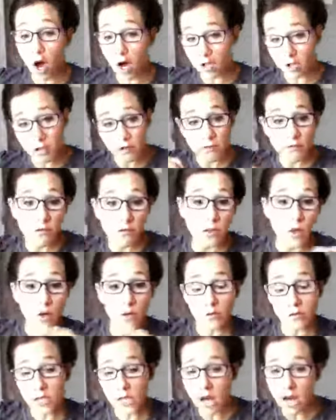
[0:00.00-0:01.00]
all of
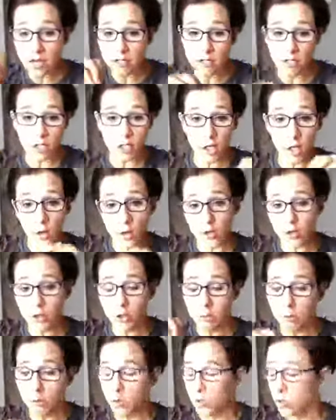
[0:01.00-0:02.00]
those
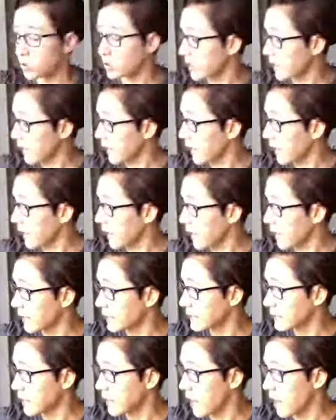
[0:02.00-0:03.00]
non-negotiables
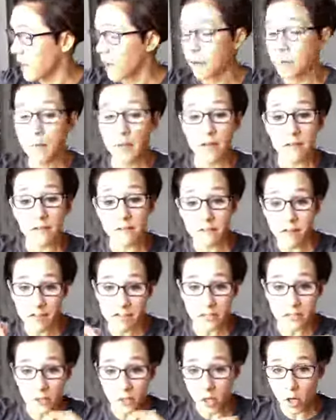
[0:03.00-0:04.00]
and
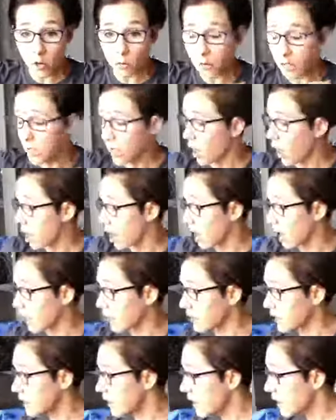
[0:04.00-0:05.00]
events going
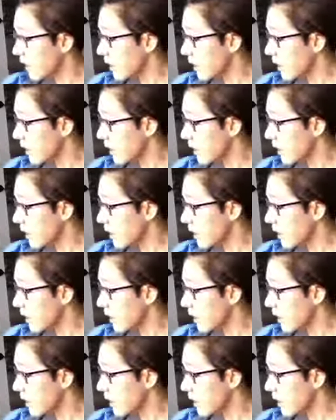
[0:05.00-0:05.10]
on,